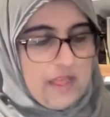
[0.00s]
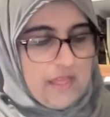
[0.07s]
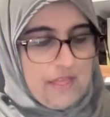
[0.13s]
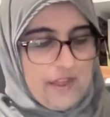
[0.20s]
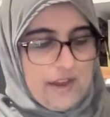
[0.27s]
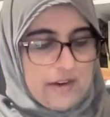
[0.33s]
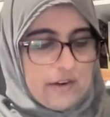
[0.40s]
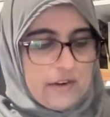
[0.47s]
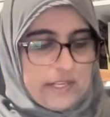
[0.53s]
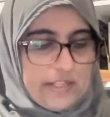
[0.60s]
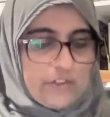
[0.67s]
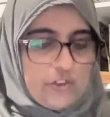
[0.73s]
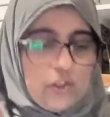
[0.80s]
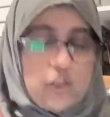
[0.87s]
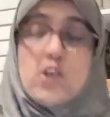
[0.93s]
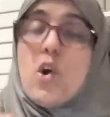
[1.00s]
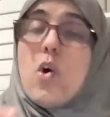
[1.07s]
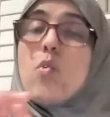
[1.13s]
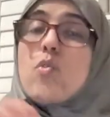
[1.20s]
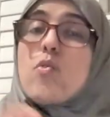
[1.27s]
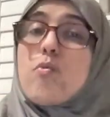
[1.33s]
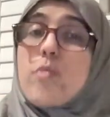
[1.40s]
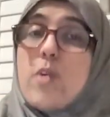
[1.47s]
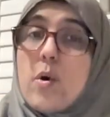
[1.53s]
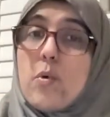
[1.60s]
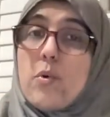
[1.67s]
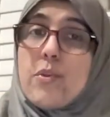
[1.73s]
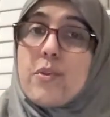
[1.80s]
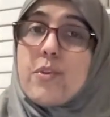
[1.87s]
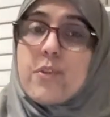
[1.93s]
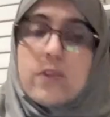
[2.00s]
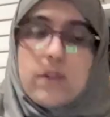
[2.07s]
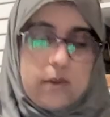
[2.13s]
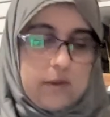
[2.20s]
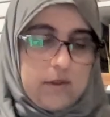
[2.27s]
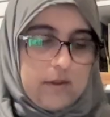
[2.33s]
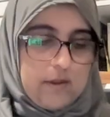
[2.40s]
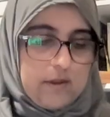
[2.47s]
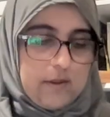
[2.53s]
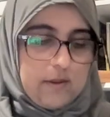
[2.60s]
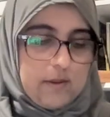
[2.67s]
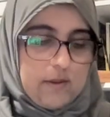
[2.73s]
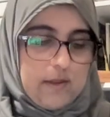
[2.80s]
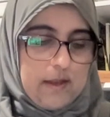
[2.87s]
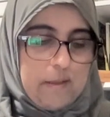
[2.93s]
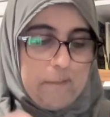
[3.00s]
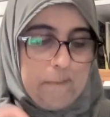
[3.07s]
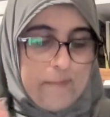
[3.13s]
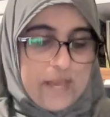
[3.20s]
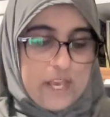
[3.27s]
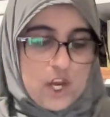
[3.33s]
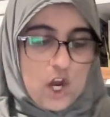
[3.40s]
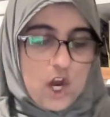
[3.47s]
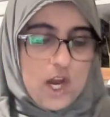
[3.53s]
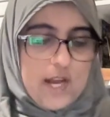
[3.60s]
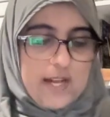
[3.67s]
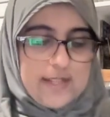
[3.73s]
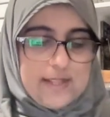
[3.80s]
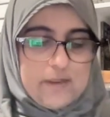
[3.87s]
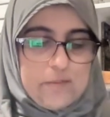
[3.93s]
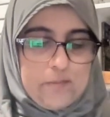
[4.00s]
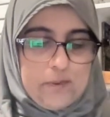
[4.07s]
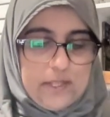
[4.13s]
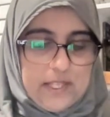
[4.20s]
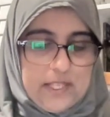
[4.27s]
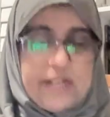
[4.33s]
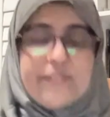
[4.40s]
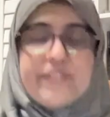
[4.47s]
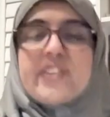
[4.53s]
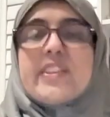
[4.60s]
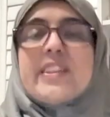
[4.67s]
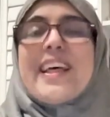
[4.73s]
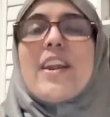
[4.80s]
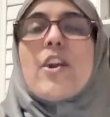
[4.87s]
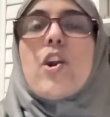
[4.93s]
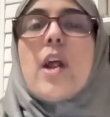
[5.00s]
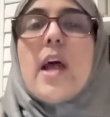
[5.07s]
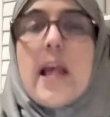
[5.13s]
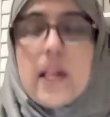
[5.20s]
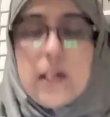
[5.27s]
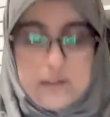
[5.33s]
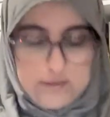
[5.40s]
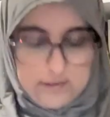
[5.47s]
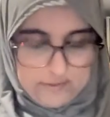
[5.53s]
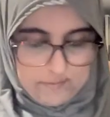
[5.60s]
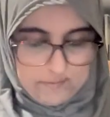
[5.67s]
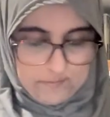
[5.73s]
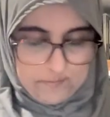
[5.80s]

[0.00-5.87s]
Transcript: There is no growth beyond the beliefs that are held.